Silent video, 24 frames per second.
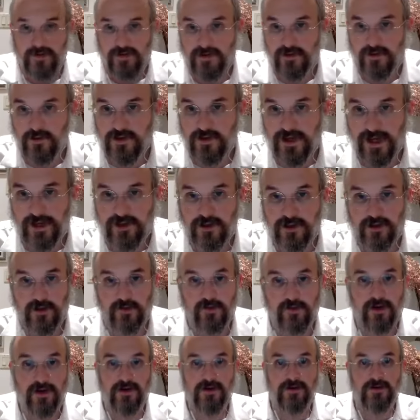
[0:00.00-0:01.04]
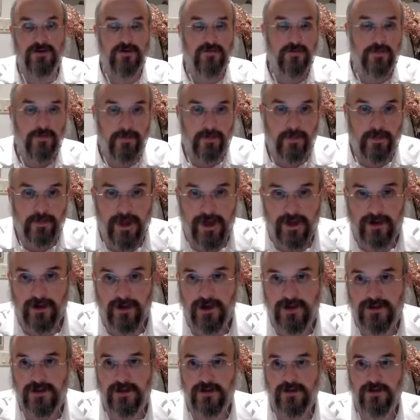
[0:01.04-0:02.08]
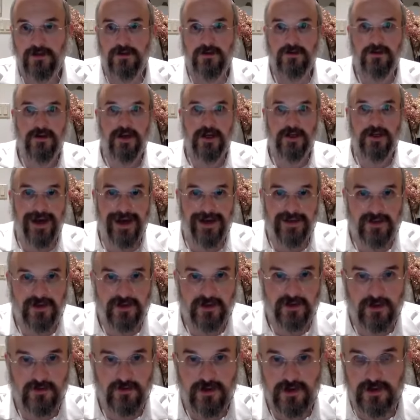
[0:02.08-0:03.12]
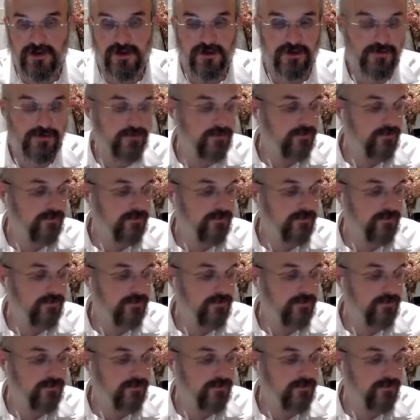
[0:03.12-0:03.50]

a new section of the Gemara analyzing the next passage in the Mishnah.